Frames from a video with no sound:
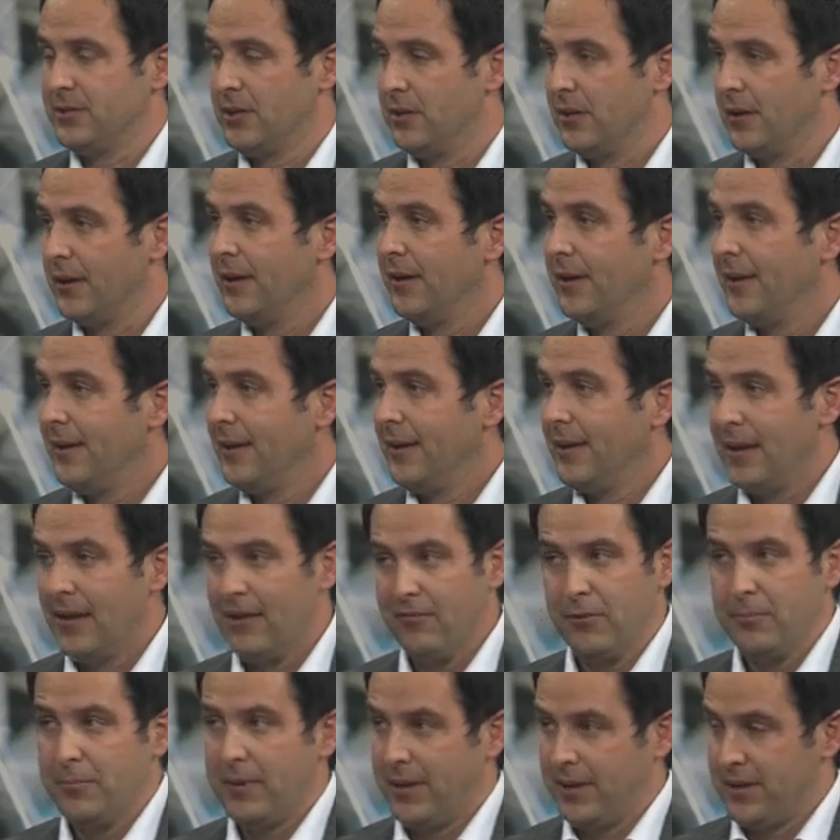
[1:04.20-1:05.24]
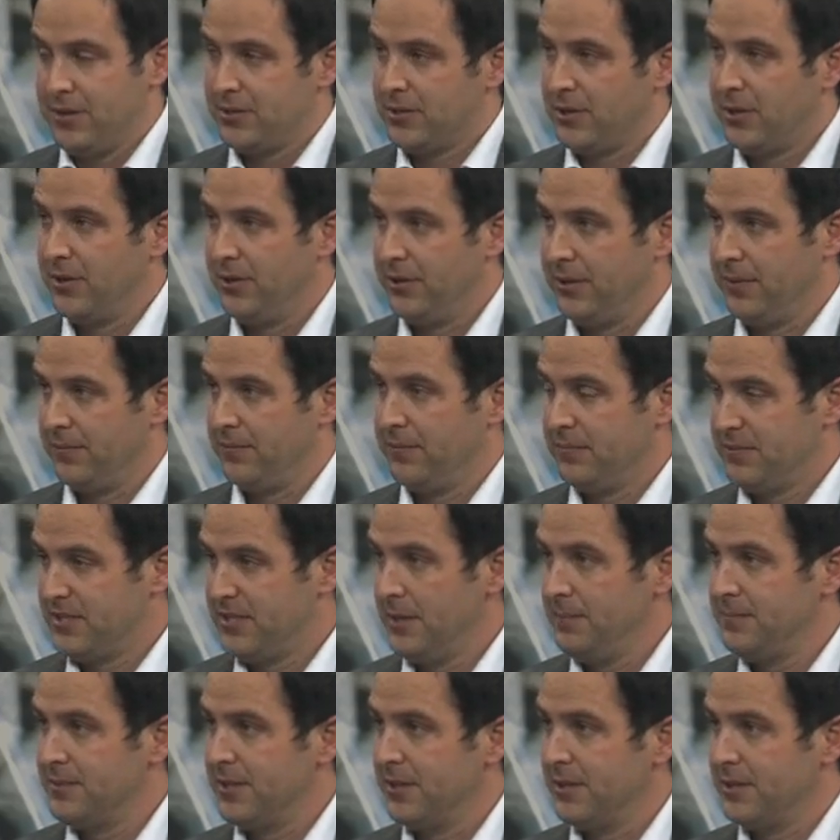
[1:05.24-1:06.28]
are, everybody's heard of
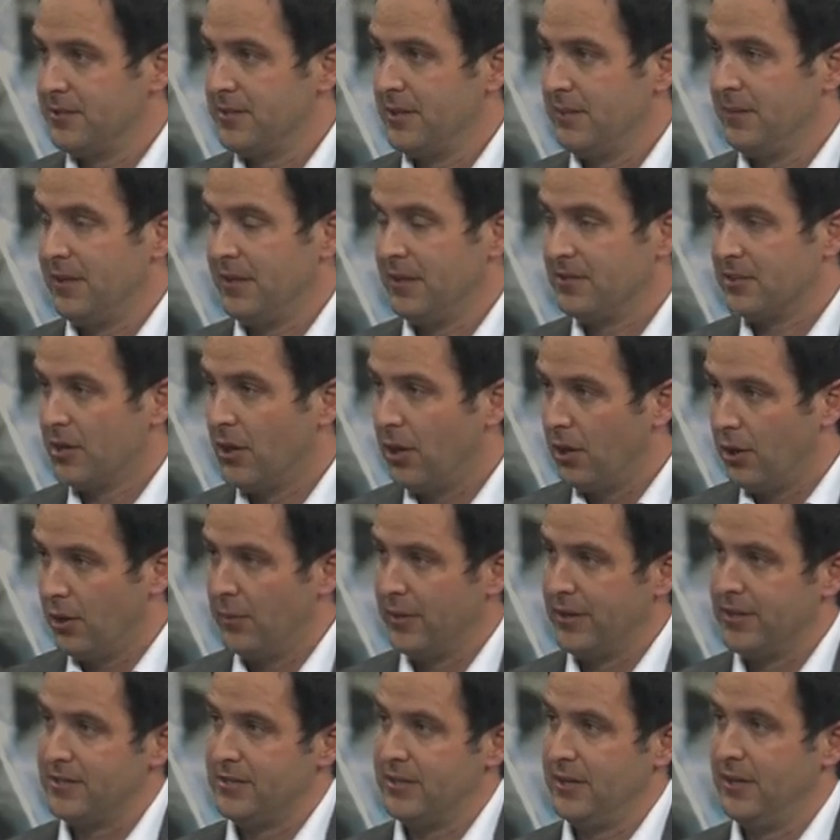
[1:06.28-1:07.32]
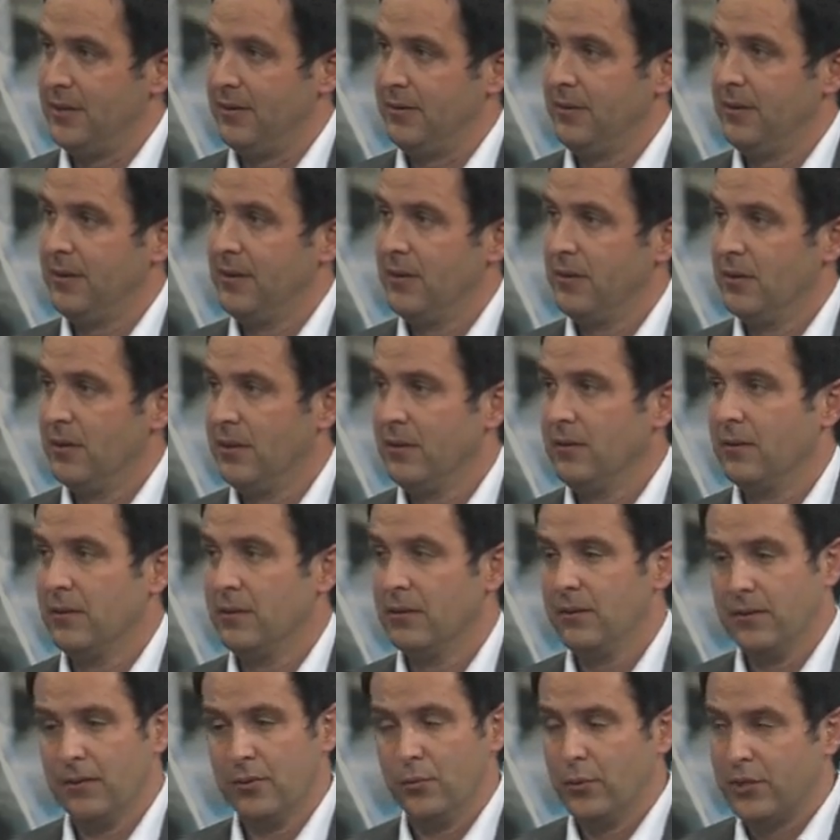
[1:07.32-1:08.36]
stem cells. I mean, it's always in
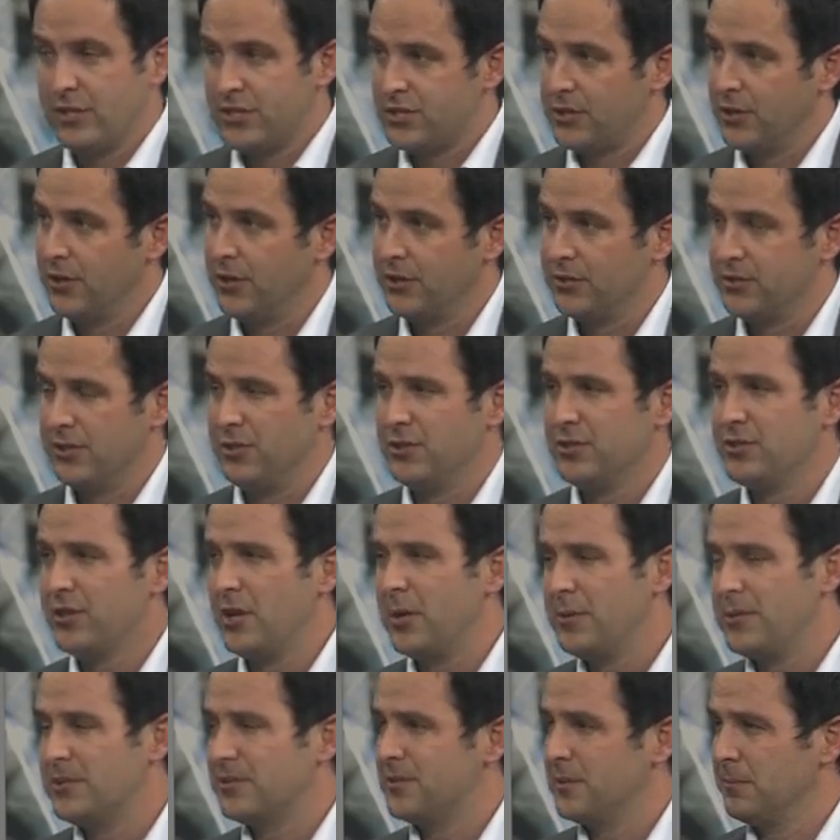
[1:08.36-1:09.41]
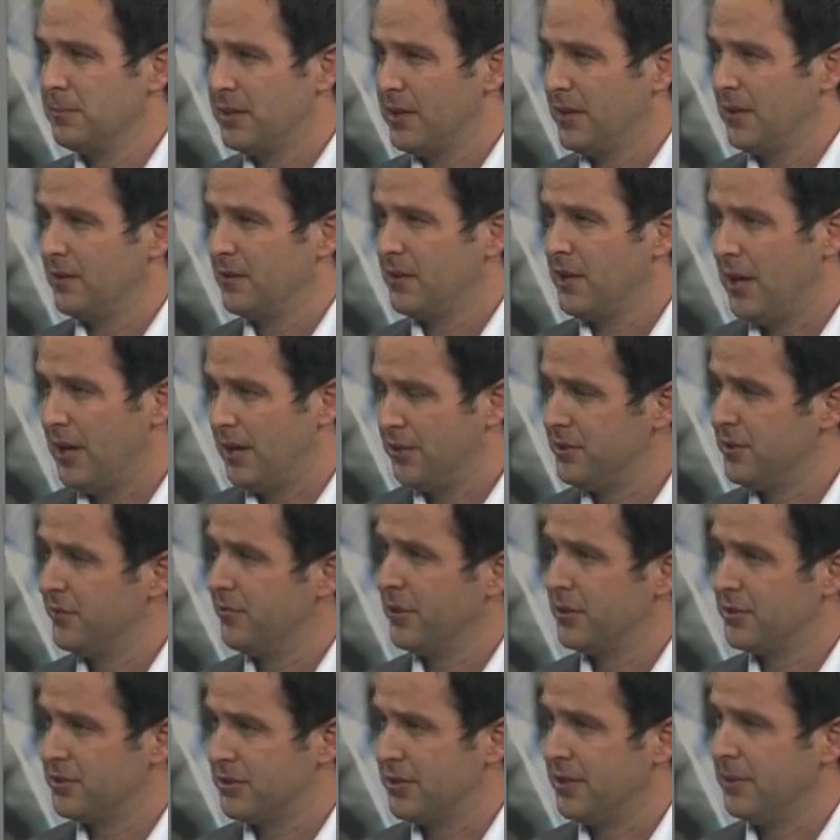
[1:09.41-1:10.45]
the research, and there's always some
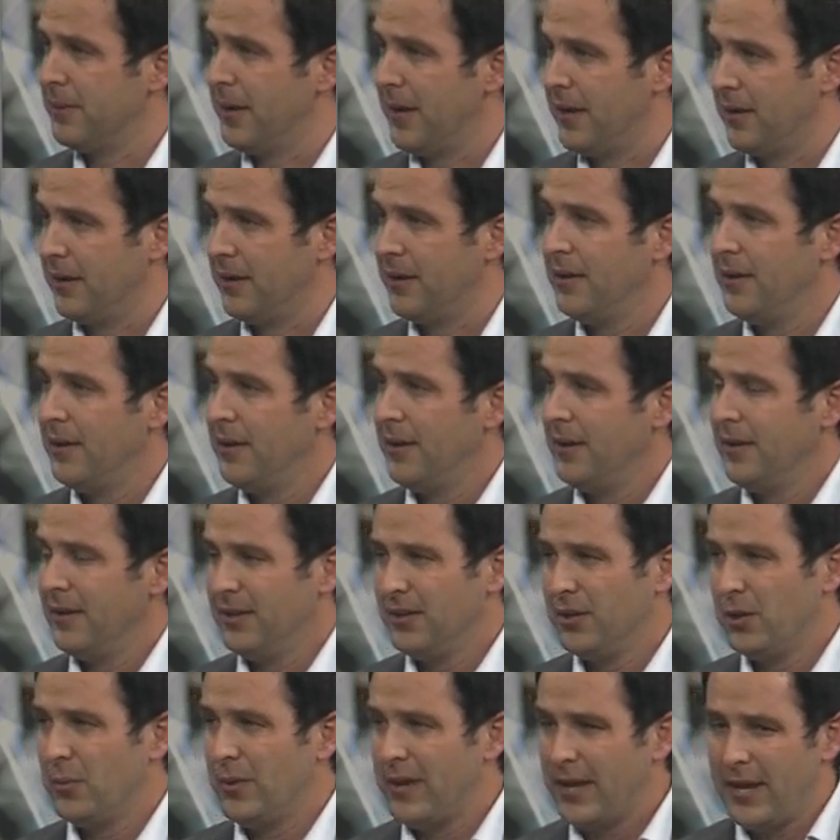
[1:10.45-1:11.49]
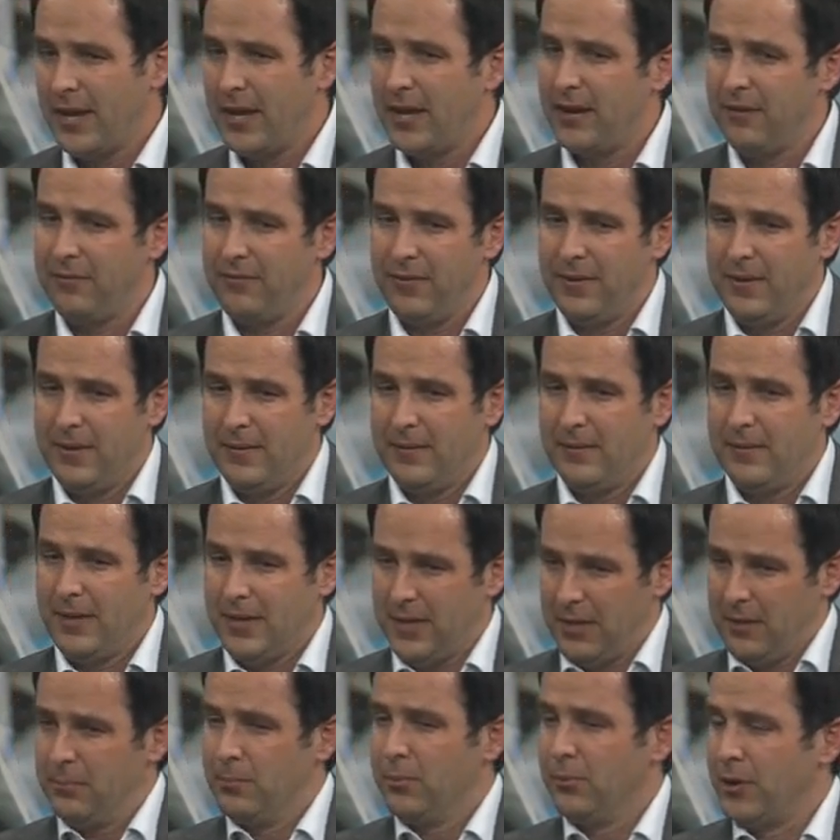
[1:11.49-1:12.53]
controversy about it. You know, we have
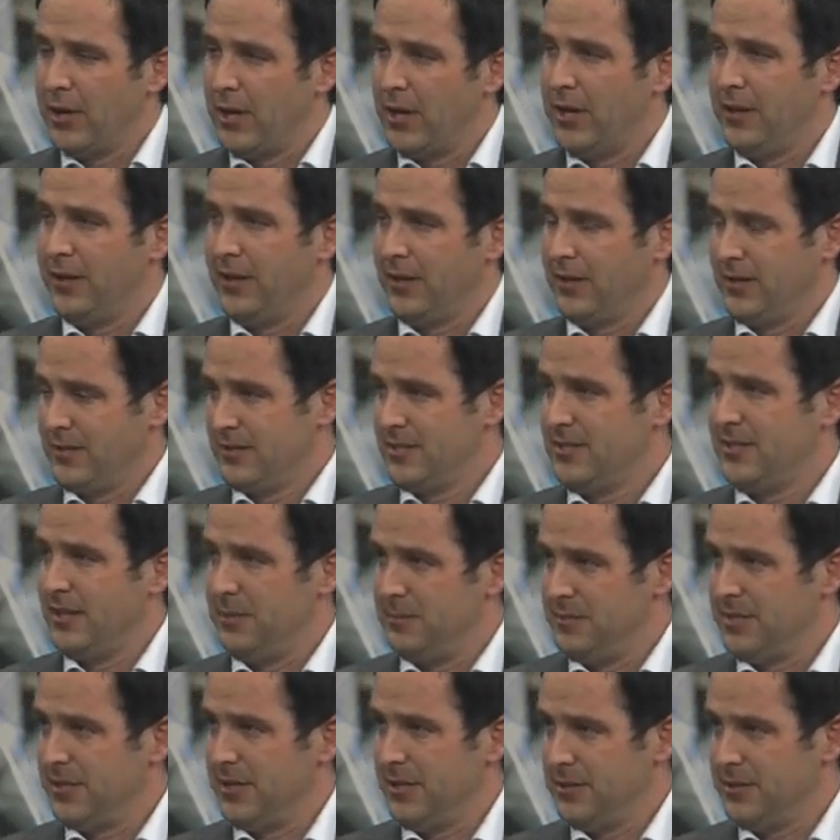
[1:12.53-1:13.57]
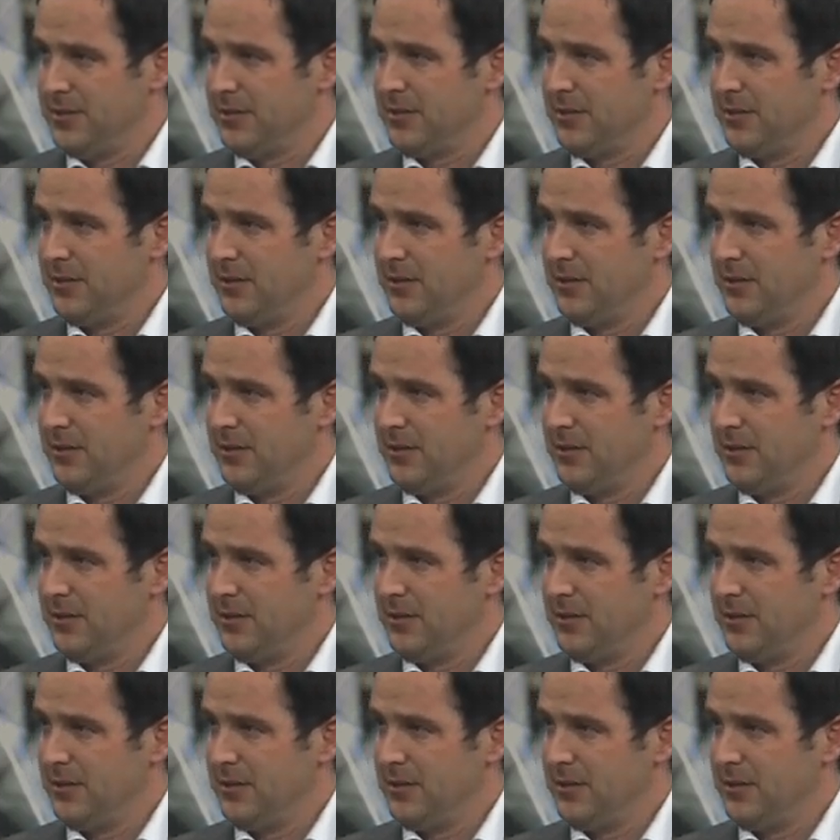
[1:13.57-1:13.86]
embryonic stem cells,